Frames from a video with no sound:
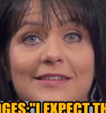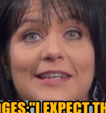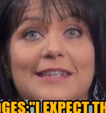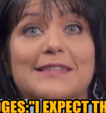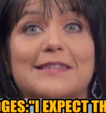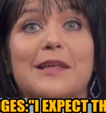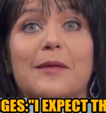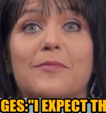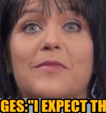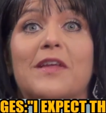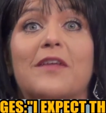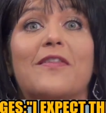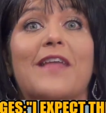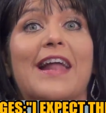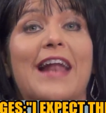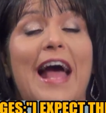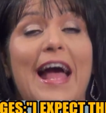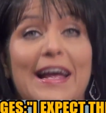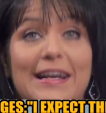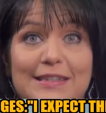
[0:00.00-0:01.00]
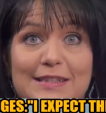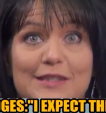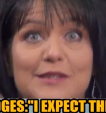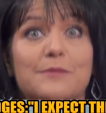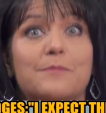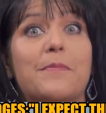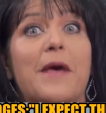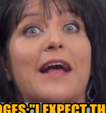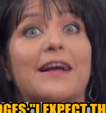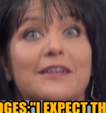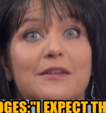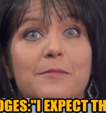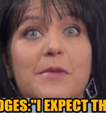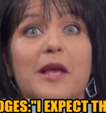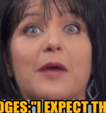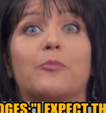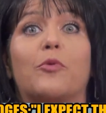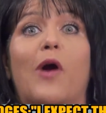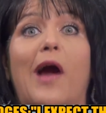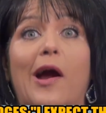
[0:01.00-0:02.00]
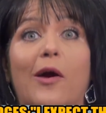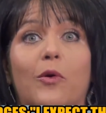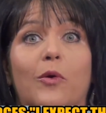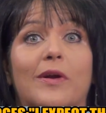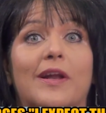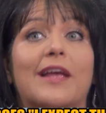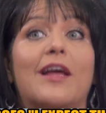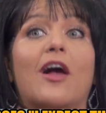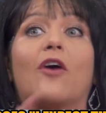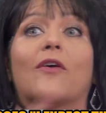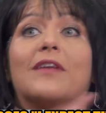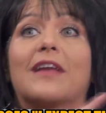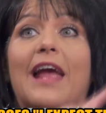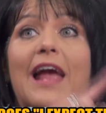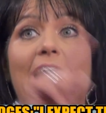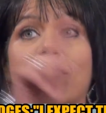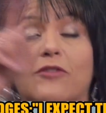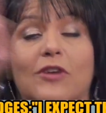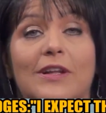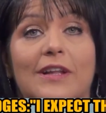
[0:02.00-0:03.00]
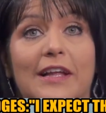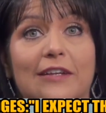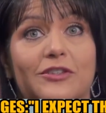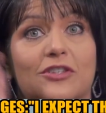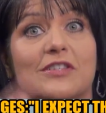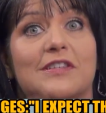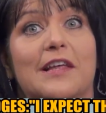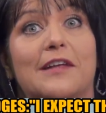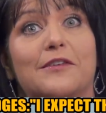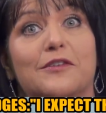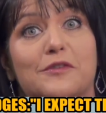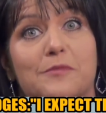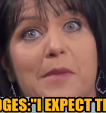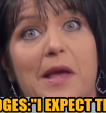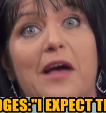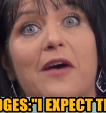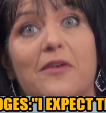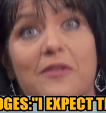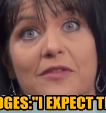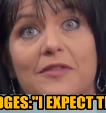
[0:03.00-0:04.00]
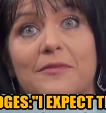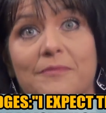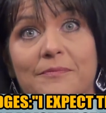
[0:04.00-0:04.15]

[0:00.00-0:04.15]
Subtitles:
is something that I expect to be a priority on every legislator's mouth.